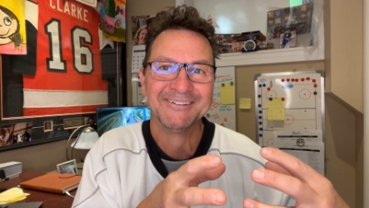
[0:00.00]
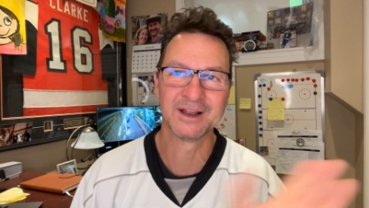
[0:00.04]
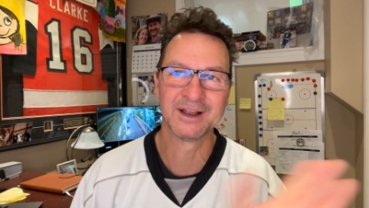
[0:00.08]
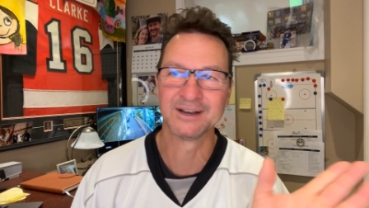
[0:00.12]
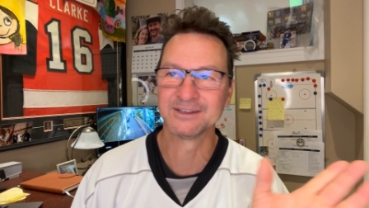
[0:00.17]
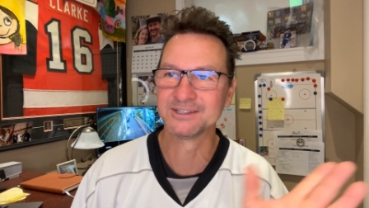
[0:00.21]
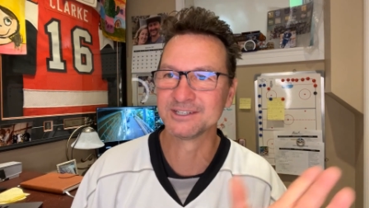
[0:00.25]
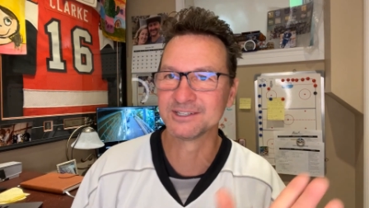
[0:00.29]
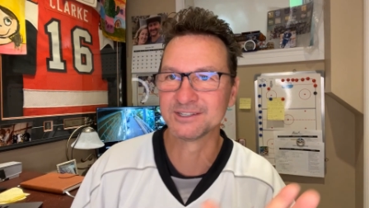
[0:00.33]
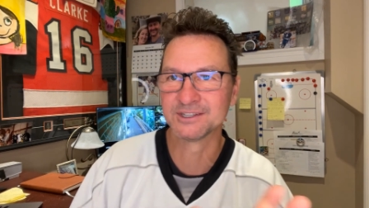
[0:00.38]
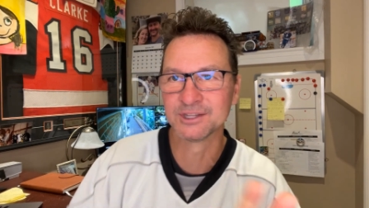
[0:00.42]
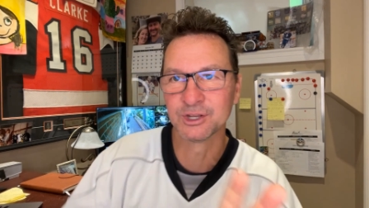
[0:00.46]

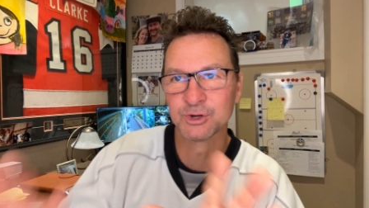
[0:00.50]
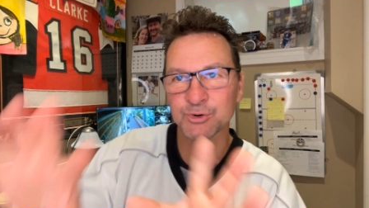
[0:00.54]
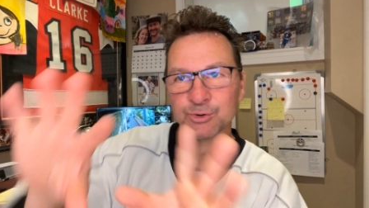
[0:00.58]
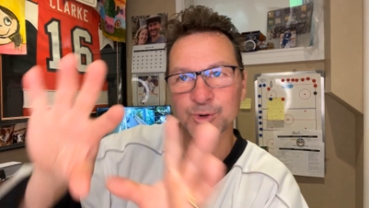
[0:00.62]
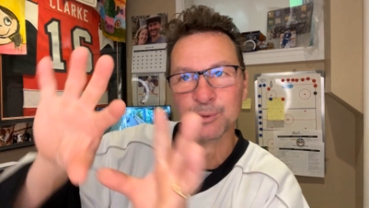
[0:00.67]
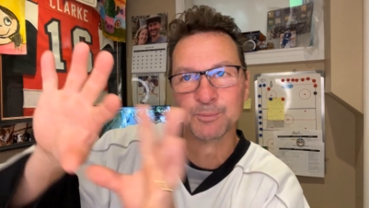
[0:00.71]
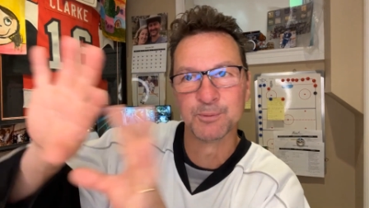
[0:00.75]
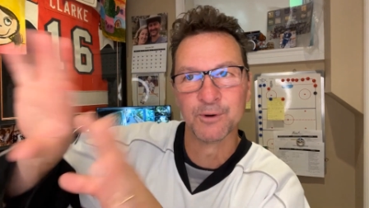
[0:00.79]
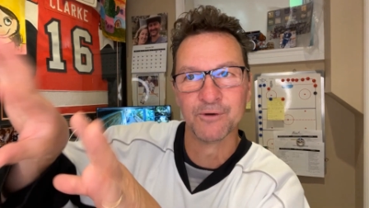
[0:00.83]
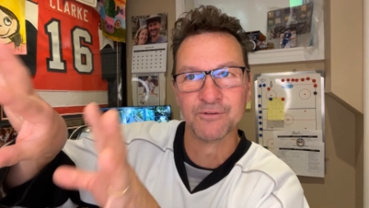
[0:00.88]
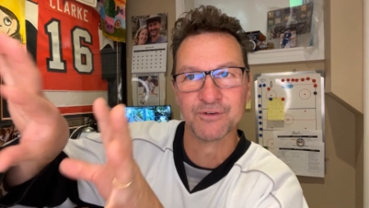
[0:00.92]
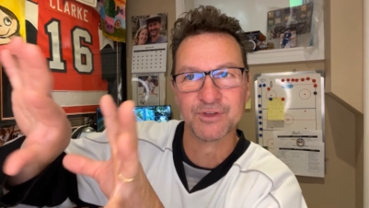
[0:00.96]
That's the
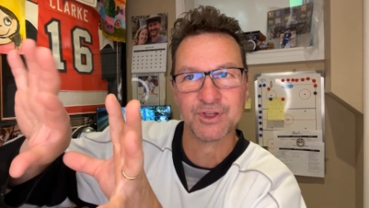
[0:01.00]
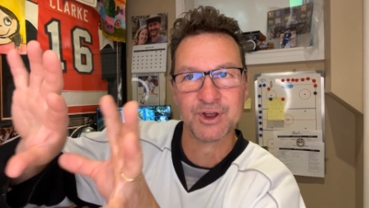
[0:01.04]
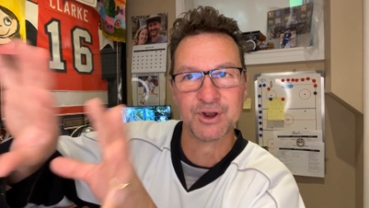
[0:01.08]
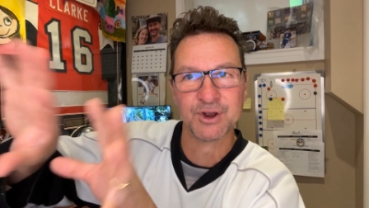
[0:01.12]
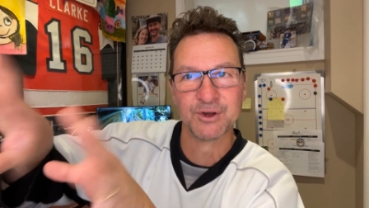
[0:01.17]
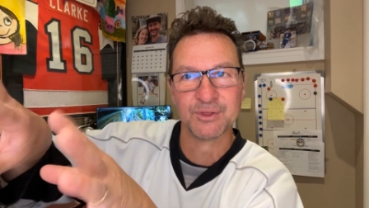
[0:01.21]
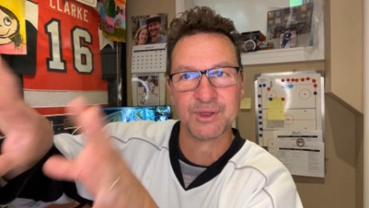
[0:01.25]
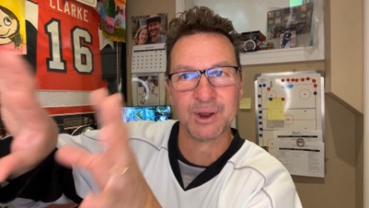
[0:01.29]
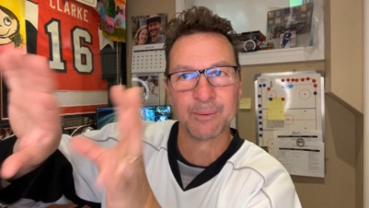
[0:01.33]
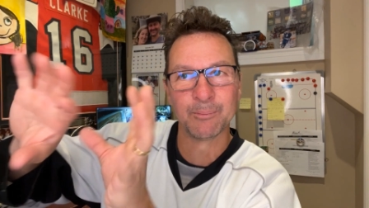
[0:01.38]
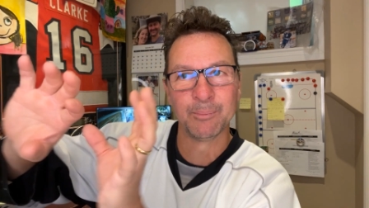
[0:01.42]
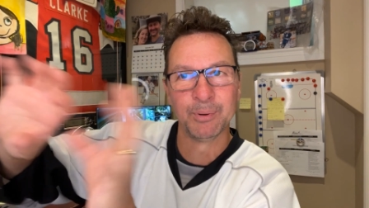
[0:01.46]
group over
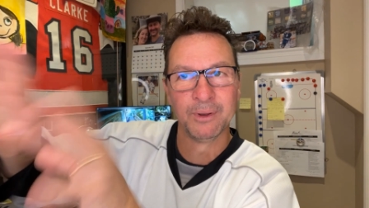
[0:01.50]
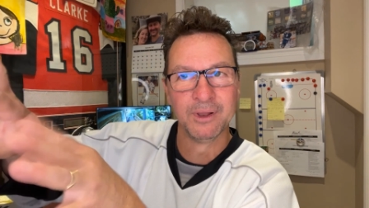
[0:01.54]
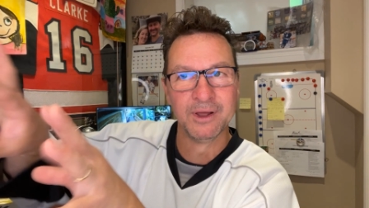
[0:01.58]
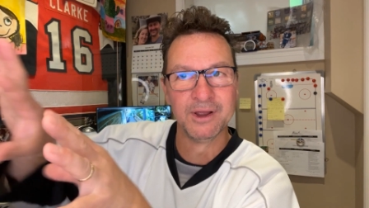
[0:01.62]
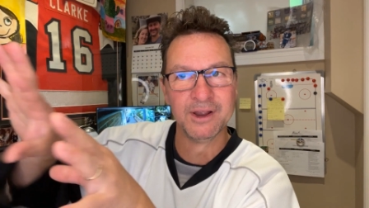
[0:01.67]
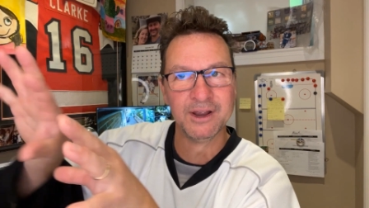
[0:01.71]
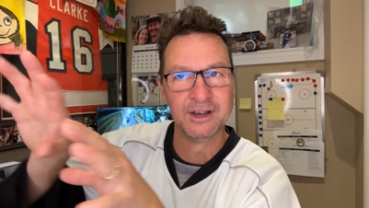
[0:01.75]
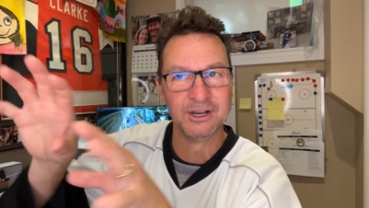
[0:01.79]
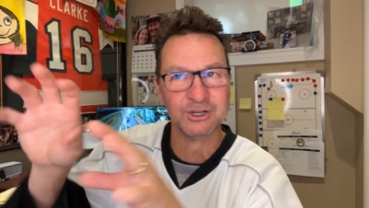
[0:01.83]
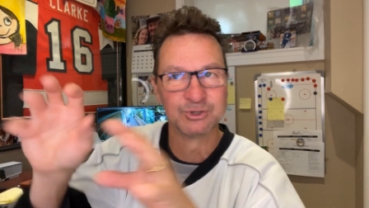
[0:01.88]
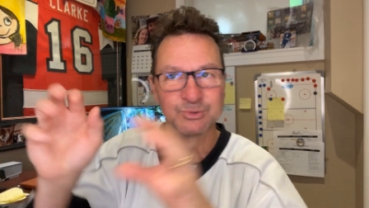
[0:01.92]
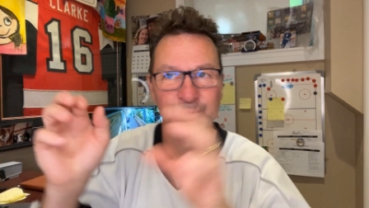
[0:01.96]
there that
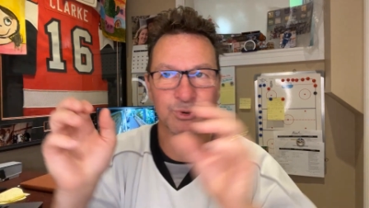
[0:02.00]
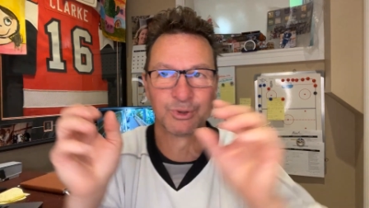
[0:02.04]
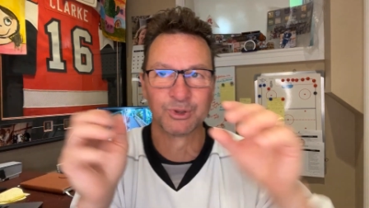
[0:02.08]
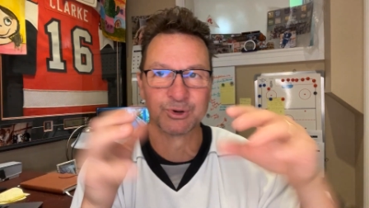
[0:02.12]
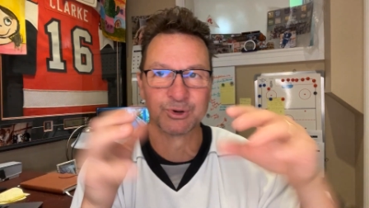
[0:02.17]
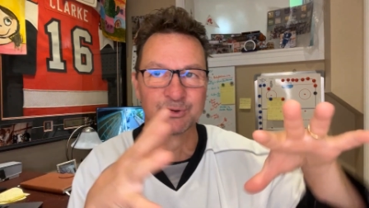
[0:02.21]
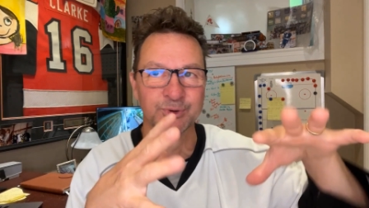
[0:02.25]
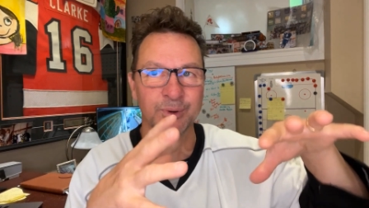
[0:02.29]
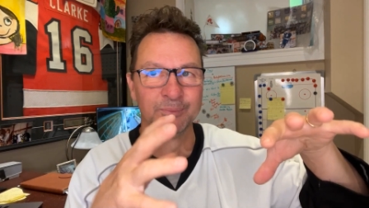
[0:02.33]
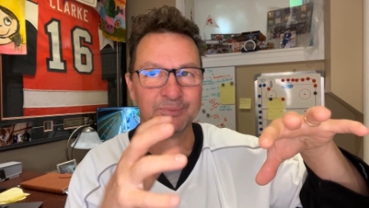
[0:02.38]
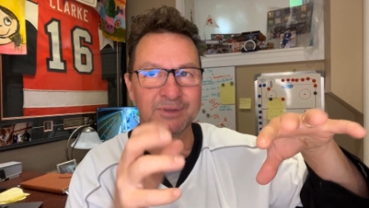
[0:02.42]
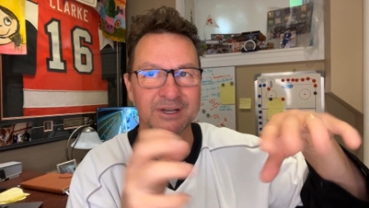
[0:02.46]
plays. We're the
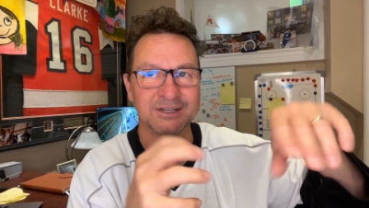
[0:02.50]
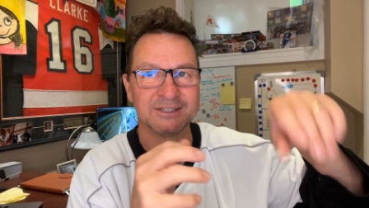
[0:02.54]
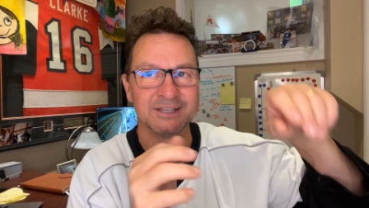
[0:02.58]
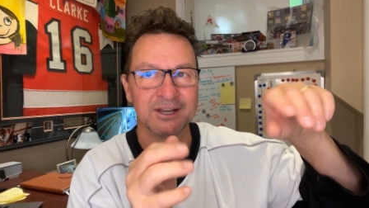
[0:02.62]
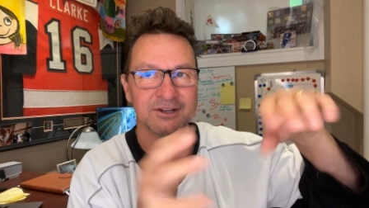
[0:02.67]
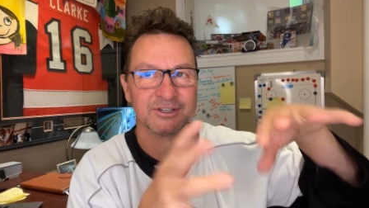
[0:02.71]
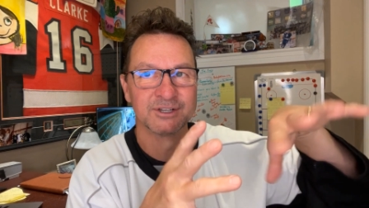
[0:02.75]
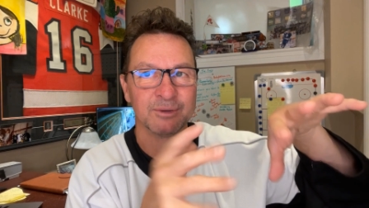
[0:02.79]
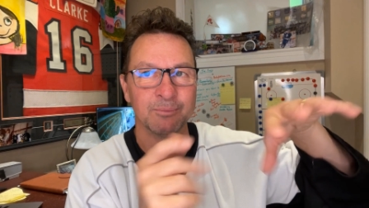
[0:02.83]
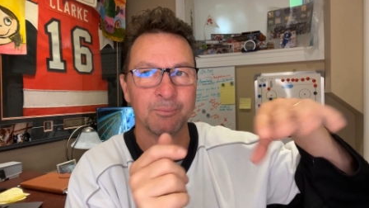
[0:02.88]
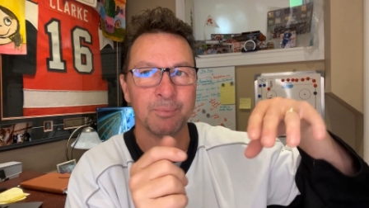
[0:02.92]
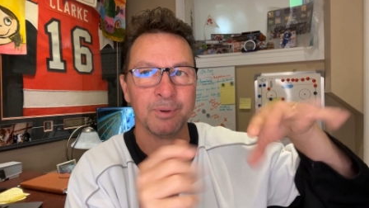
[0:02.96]
group that
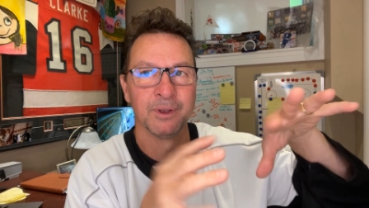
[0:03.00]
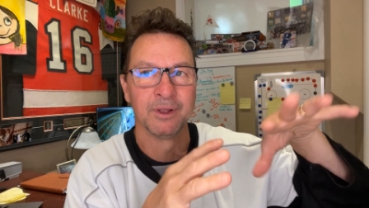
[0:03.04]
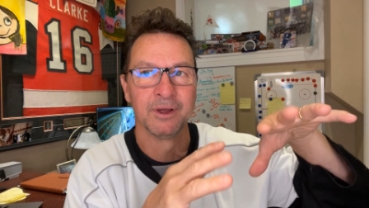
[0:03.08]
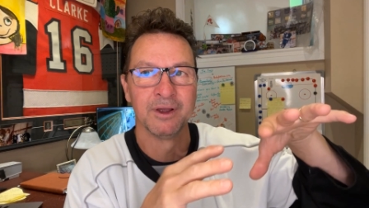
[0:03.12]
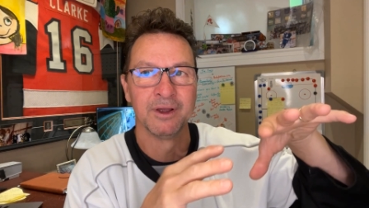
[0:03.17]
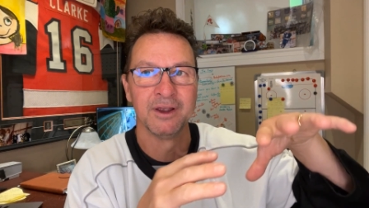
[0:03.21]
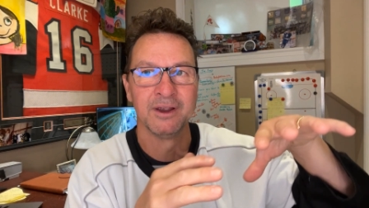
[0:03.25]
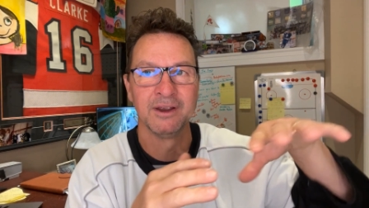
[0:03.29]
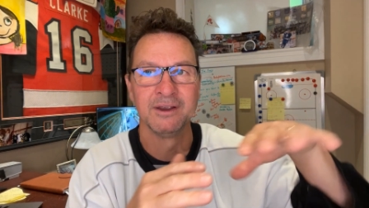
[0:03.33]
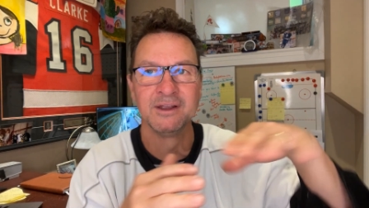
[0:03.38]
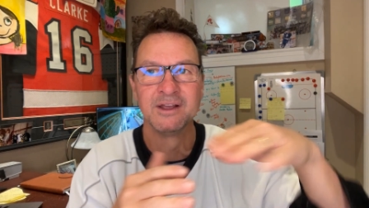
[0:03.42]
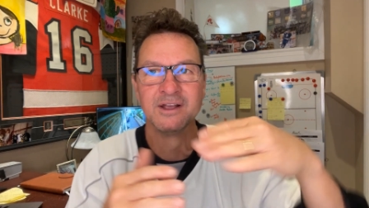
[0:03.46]
doesn't
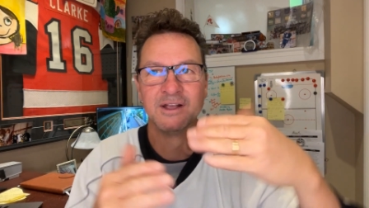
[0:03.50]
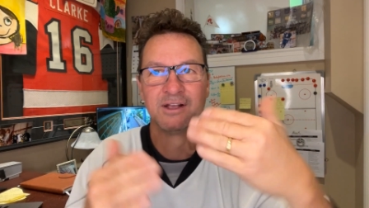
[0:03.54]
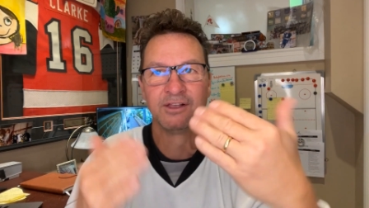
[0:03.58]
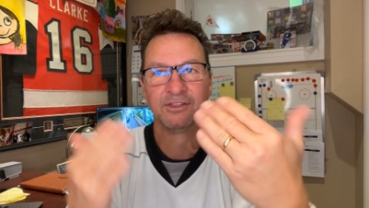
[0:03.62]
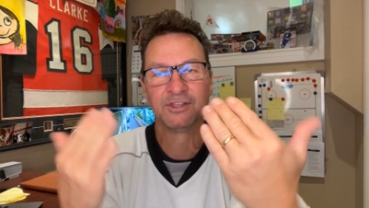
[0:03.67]
play.